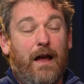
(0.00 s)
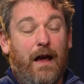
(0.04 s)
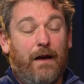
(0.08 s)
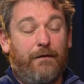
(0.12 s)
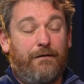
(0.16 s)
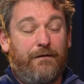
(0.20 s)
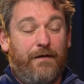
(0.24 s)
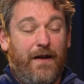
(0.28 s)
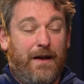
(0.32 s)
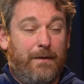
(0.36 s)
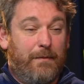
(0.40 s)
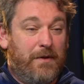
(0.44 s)

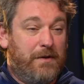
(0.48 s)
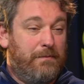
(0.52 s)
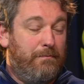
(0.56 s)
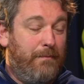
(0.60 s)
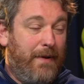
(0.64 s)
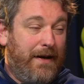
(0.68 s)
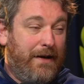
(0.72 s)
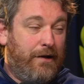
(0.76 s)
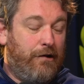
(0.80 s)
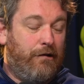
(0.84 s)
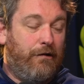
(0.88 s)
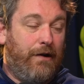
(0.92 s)
famous
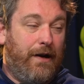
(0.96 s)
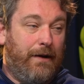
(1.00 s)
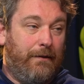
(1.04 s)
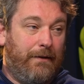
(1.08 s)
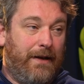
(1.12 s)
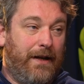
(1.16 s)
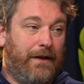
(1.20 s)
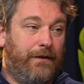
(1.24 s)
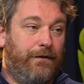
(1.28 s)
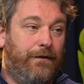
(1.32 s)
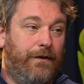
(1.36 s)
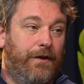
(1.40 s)
Big
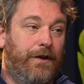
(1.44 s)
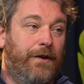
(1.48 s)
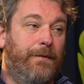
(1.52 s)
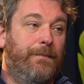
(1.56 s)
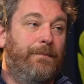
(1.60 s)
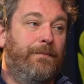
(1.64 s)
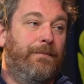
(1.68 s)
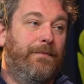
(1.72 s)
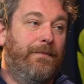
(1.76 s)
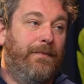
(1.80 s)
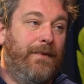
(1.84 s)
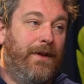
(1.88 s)
Crown advert
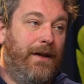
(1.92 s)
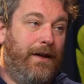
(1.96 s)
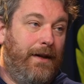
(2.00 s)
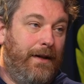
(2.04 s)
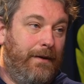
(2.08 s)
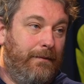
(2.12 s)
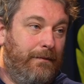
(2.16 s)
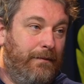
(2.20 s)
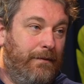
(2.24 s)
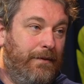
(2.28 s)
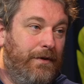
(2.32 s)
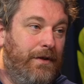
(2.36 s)

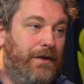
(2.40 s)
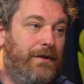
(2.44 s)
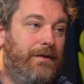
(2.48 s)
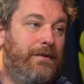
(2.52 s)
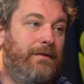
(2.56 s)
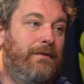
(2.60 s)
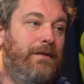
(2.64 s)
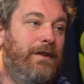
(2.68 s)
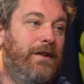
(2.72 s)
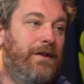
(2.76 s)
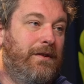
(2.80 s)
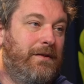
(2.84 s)
that
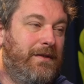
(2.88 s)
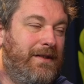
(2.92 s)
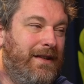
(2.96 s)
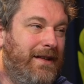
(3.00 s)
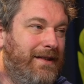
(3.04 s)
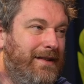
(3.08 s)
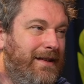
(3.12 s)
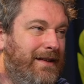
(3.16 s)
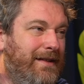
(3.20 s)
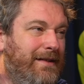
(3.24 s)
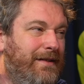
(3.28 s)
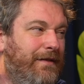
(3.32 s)

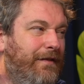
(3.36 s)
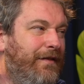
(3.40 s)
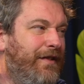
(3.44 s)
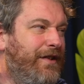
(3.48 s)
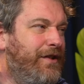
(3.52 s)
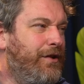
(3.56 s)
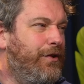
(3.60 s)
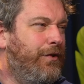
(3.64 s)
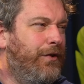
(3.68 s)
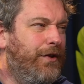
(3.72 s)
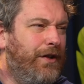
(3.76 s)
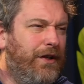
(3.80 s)
says if
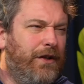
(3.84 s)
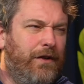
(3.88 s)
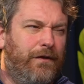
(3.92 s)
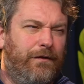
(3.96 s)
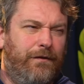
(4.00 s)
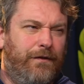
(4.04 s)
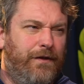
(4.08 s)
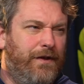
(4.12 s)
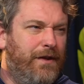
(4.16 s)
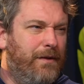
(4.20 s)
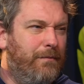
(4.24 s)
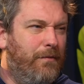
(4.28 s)
it's good enough
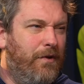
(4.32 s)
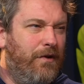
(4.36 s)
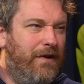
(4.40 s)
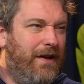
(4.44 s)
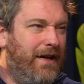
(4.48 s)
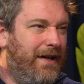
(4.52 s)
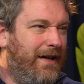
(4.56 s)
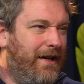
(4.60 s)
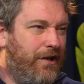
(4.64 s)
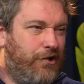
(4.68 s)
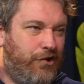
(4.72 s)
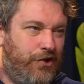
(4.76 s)
for the
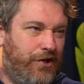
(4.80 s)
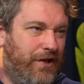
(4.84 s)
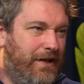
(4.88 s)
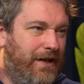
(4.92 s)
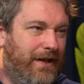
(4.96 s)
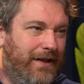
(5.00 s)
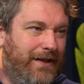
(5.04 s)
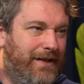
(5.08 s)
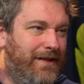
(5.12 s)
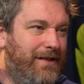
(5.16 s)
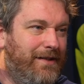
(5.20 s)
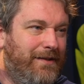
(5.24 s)
Marine
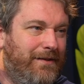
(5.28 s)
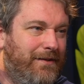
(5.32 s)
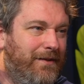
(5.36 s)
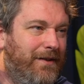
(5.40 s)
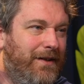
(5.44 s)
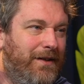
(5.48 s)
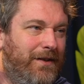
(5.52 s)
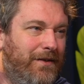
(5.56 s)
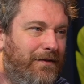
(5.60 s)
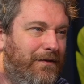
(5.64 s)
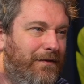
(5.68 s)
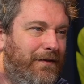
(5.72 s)
Nationale, it's good
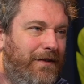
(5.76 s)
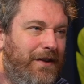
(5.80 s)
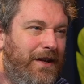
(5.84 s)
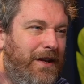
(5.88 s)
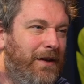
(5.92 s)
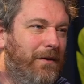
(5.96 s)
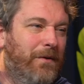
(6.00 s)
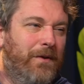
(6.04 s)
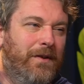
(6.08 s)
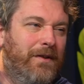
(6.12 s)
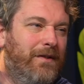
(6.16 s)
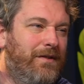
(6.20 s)
enough for
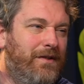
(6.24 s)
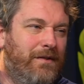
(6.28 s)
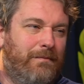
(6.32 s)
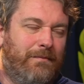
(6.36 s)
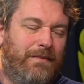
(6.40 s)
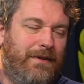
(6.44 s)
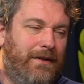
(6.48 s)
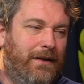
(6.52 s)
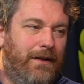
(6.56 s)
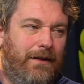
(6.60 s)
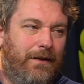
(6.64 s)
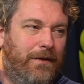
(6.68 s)
you, or
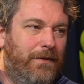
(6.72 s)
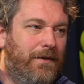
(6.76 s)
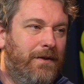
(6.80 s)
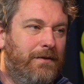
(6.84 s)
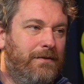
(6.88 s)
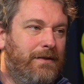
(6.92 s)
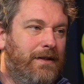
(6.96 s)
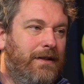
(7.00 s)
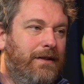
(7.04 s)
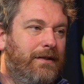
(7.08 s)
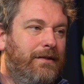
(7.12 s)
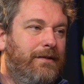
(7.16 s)
something along
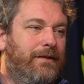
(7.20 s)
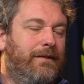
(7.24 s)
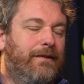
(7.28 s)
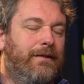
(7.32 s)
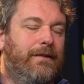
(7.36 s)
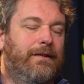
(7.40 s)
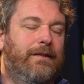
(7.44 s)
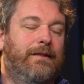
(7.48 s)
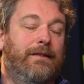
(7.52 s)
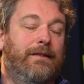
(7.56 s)
those lines. Yeah.